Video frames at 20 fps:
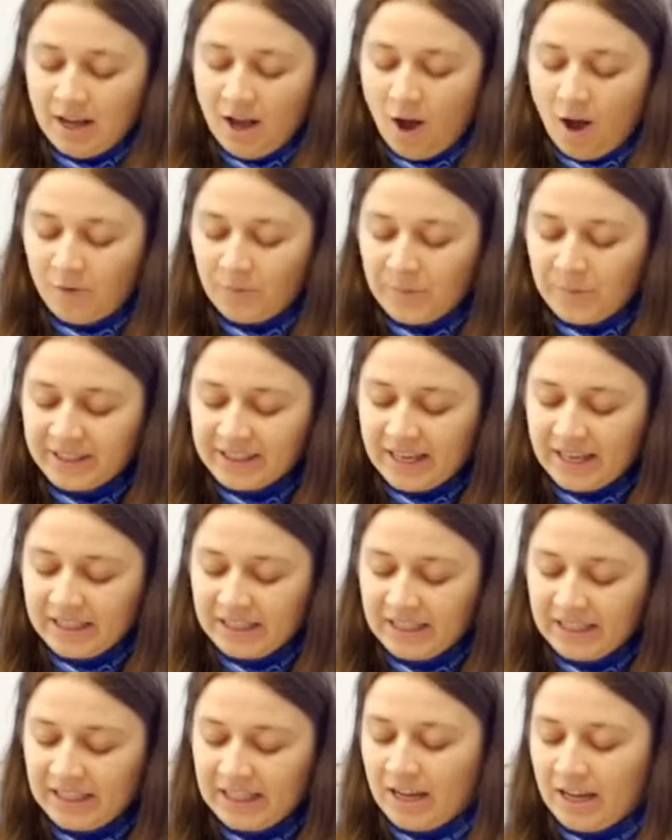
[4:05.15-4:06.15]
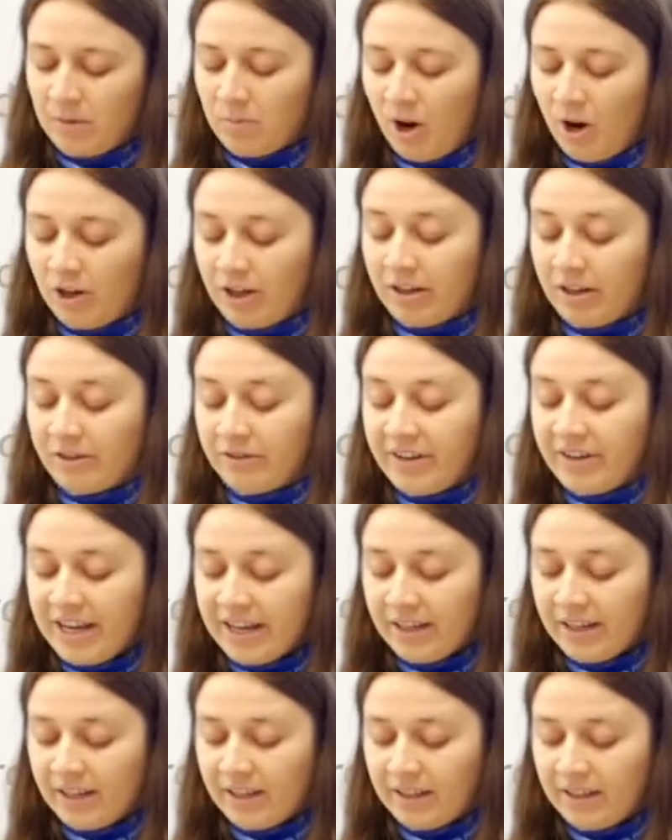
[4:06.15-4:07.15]
of Byzantine and Modern
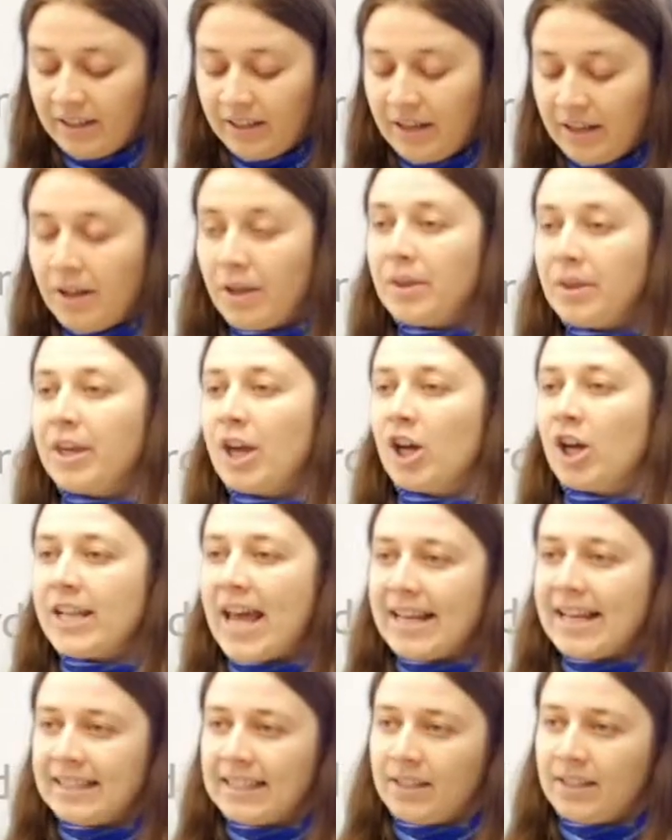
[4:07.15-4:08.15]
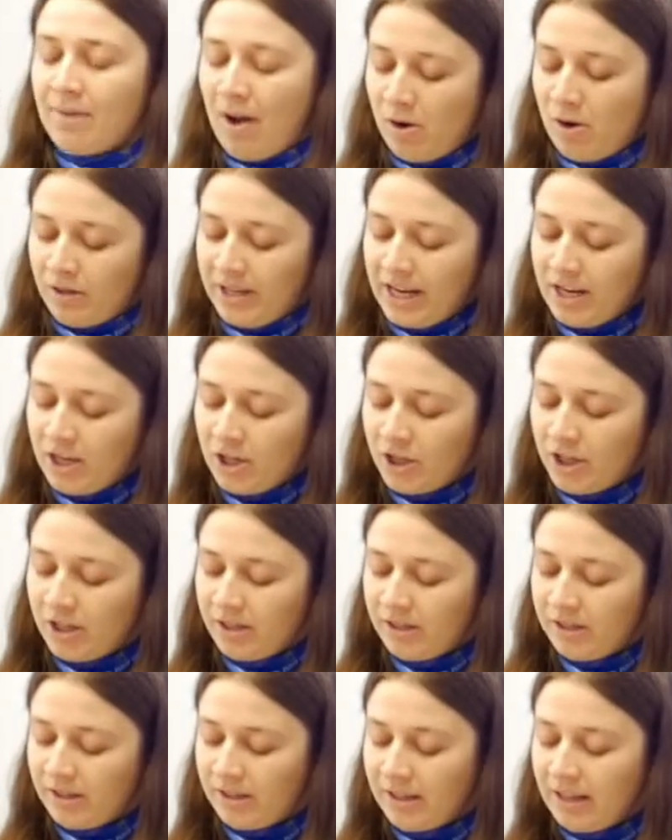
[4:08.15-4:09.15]
Greek, the Onassis
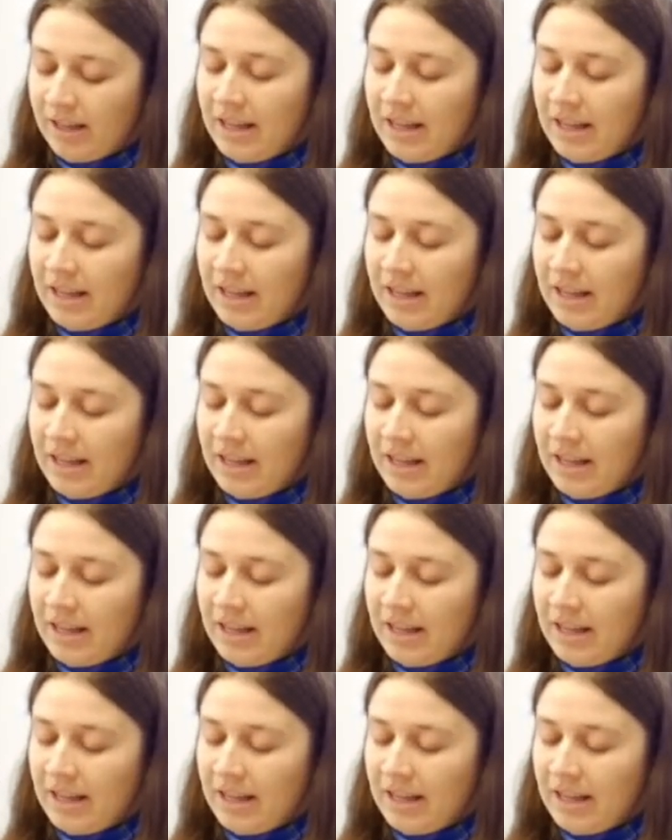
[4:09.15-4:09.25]
Foundation,